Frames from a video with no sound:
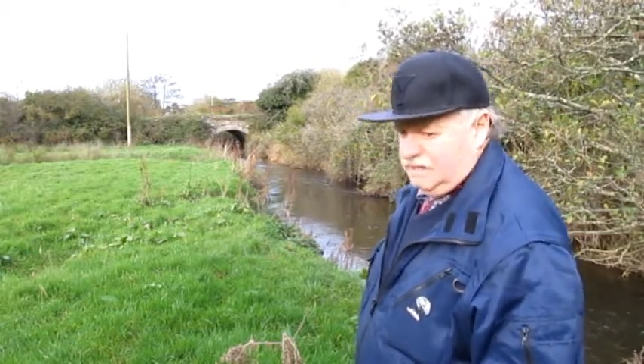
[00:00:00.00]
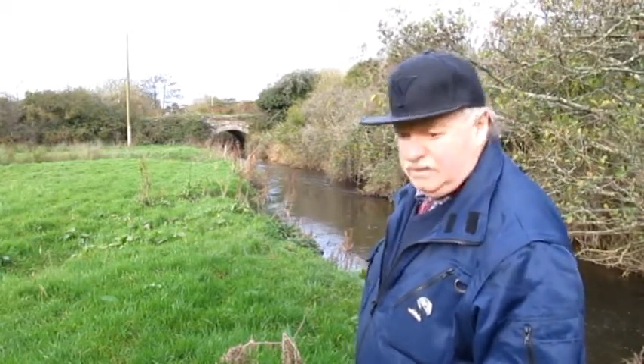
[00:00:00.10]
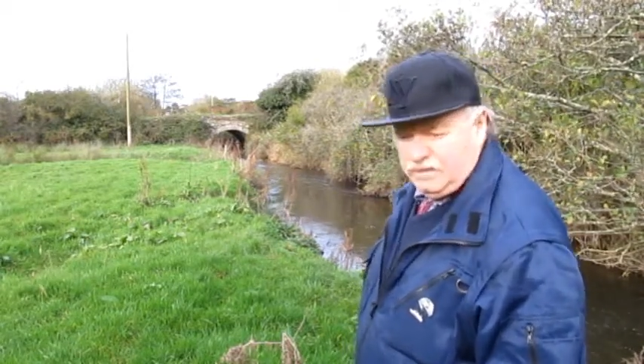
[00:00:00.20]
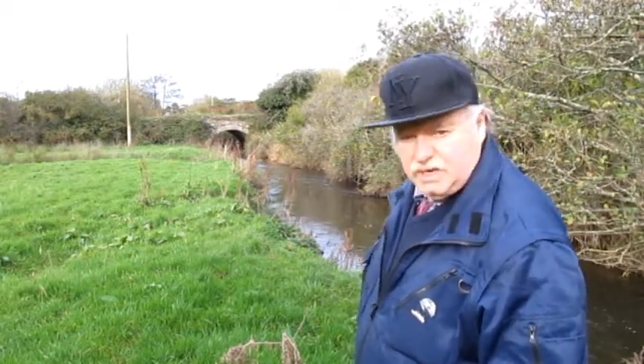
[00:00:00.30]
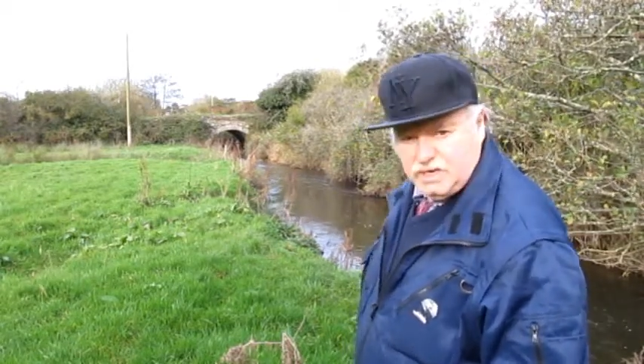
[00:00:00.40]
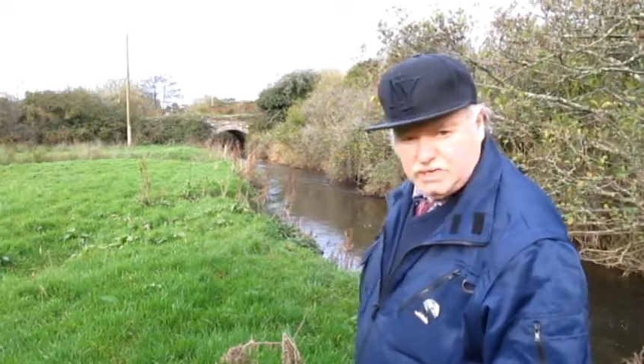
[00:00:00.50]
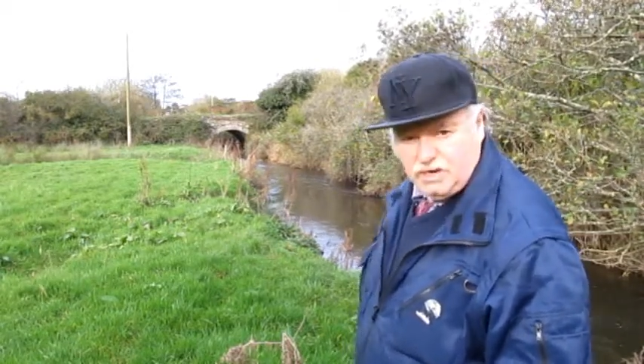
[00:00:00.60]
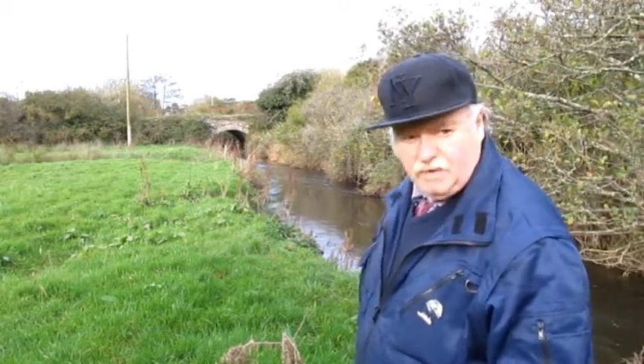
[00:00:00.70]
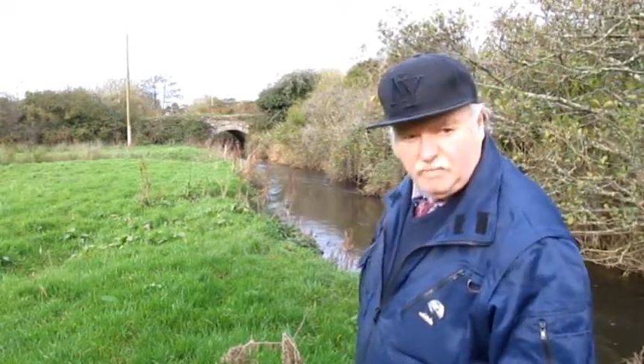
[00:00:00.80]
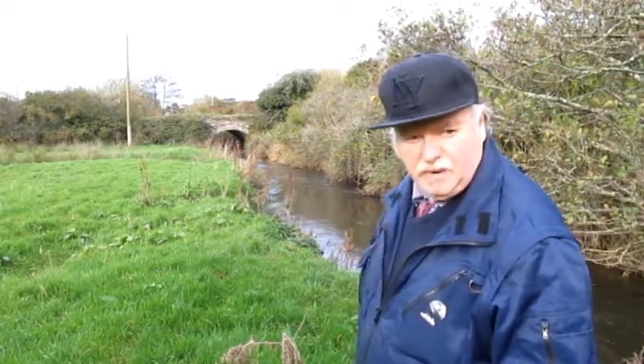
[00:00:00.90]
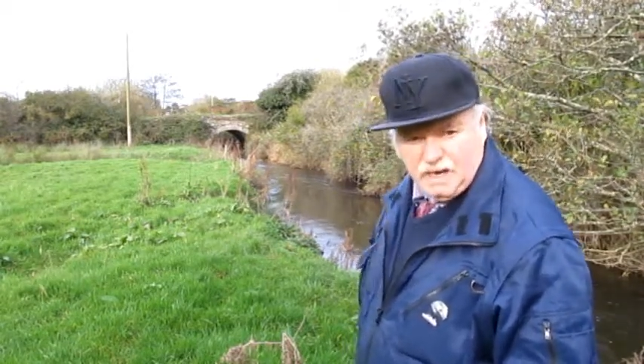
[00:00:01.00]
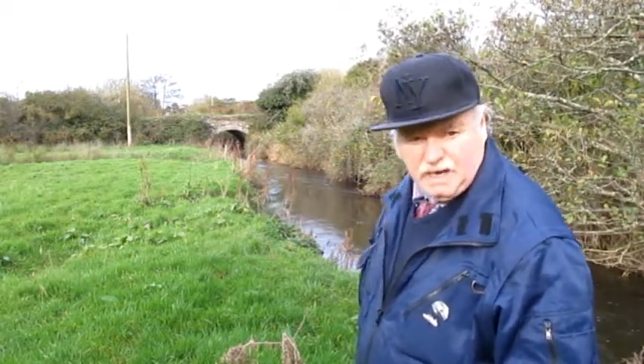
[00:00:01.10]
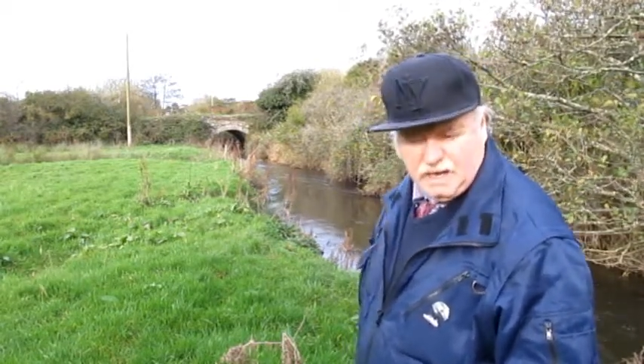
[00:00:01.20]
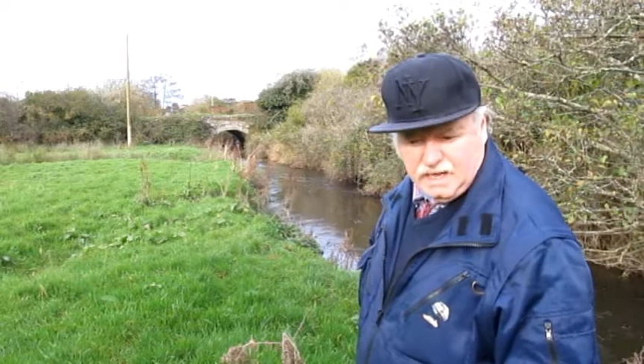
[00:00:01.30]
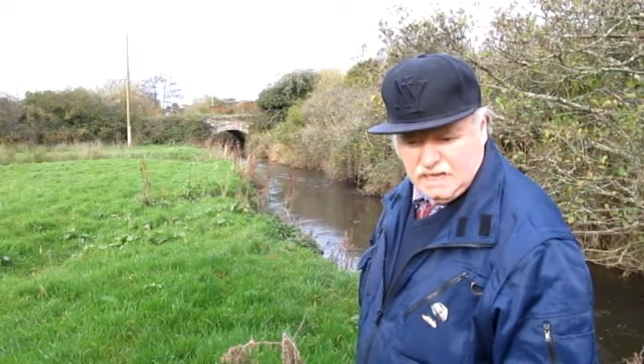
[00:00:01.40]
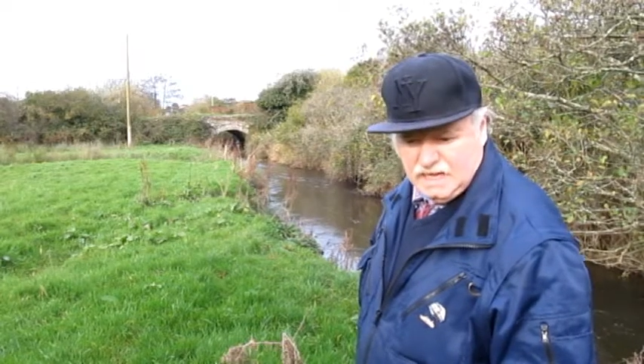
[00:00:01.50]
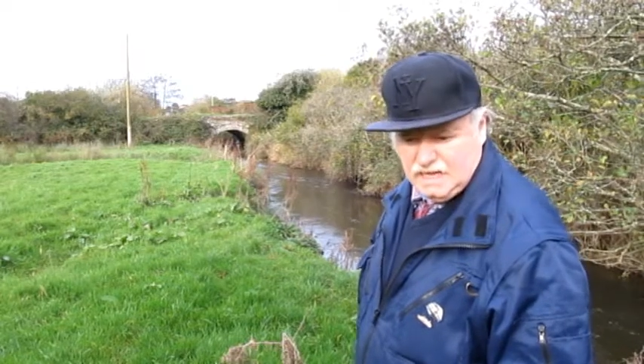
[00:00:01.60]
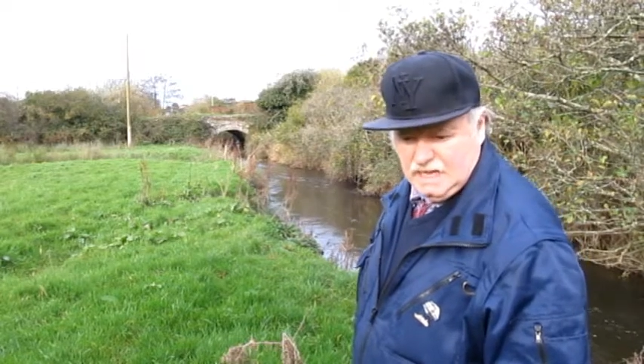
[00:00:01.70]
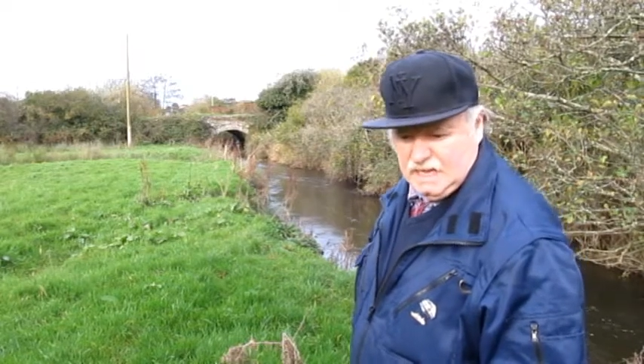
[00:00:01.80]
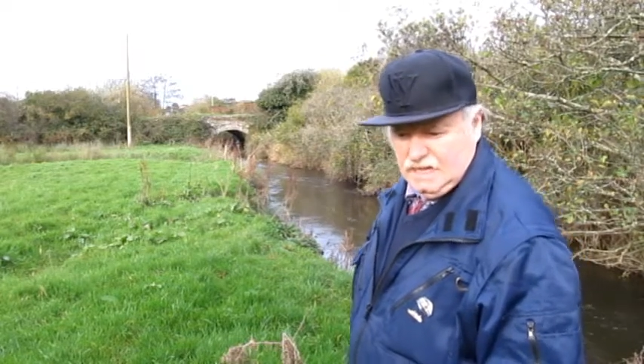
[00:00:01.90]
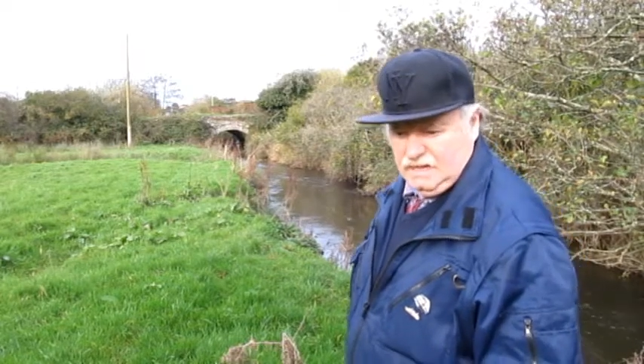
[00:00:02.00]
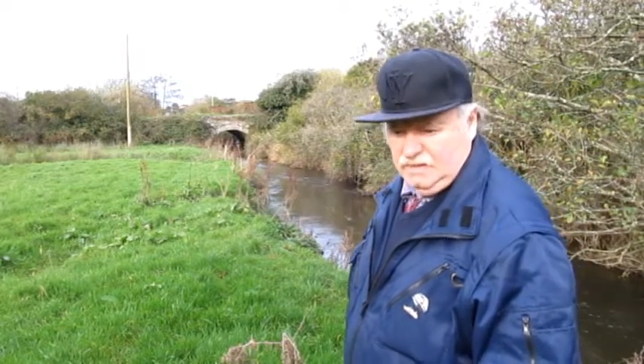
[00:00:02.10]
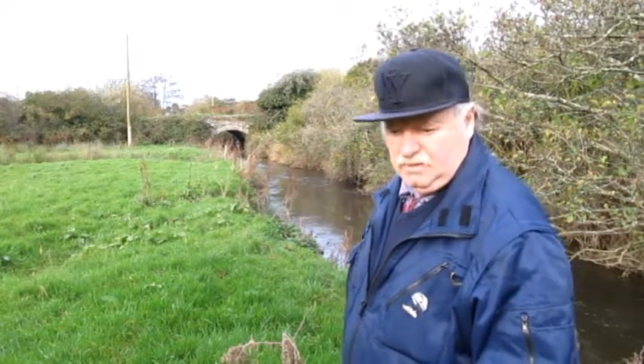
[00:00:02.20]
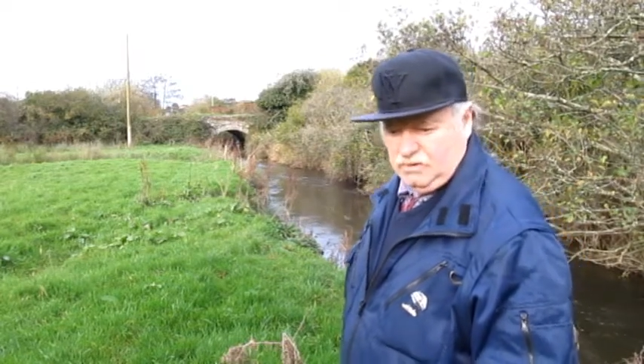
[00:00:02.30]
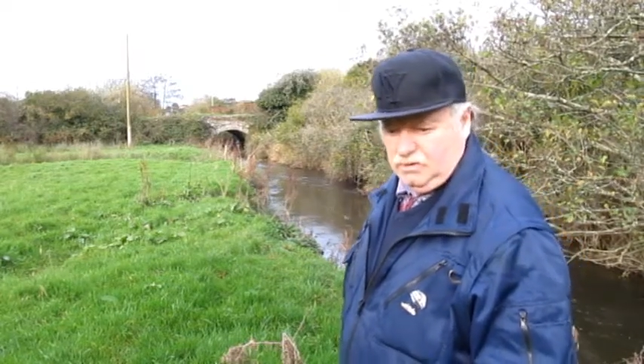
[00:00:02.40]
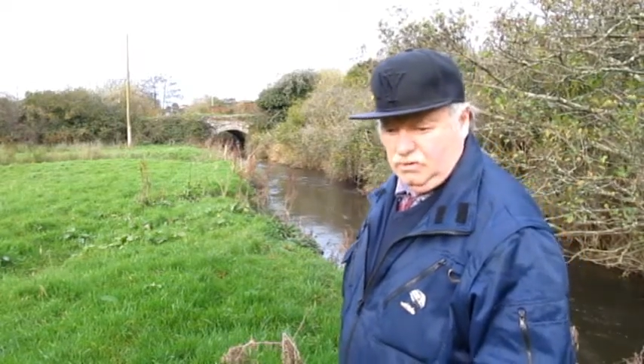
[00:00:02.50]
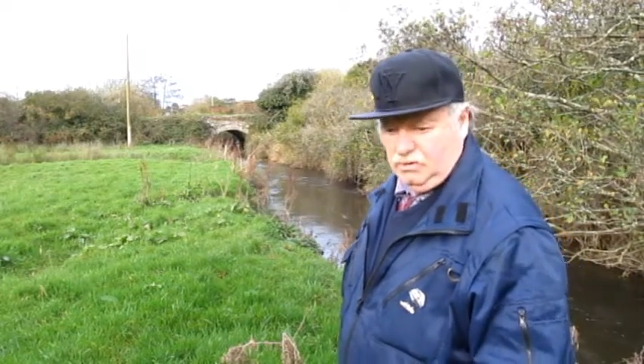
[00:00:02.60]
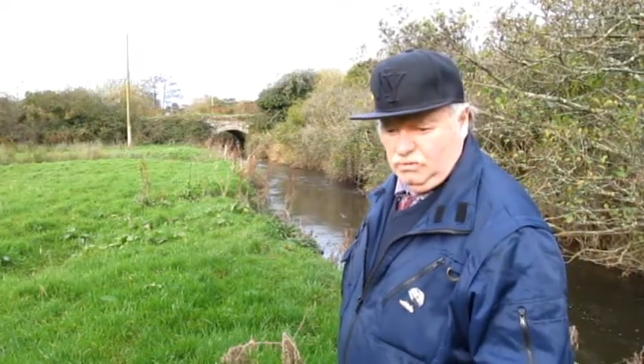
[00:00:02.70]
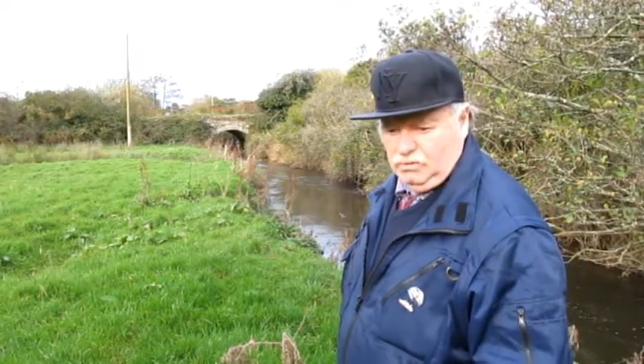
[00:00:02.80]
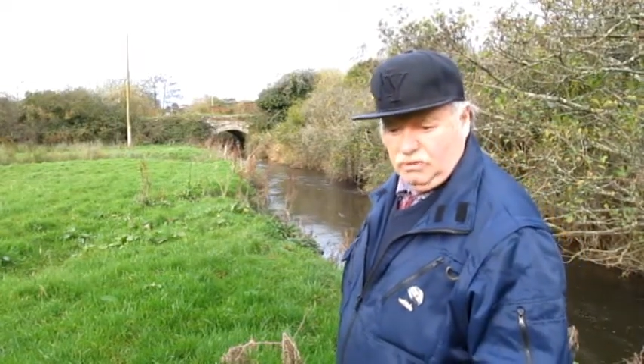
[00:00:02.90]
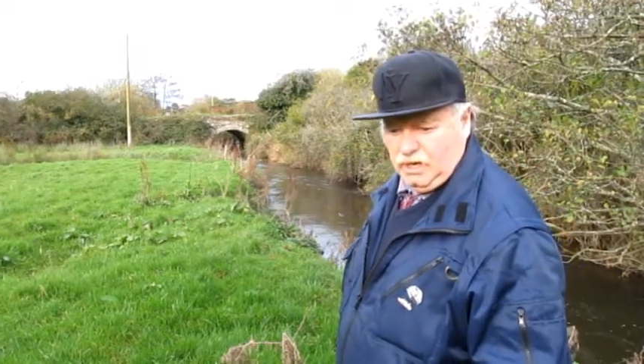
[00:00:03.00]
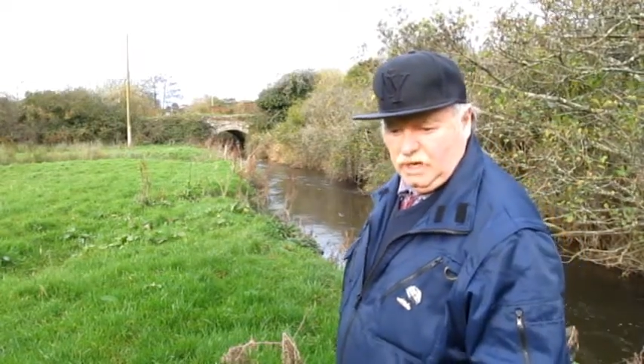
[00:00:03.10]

in the years gone by there's an old